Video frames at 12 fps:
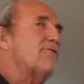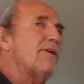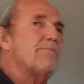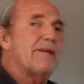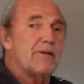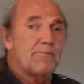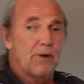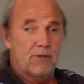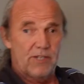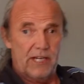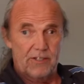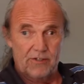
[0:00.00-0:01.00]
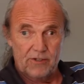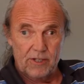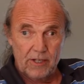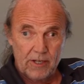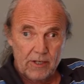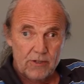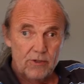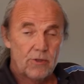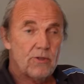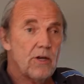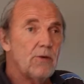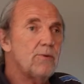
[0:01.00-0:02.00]
and bigger projects. So
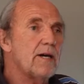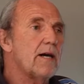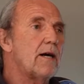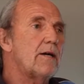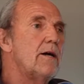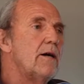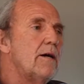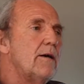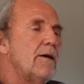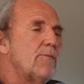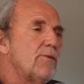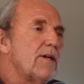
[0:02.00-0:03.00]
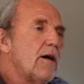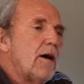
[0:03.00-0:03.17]
now we are in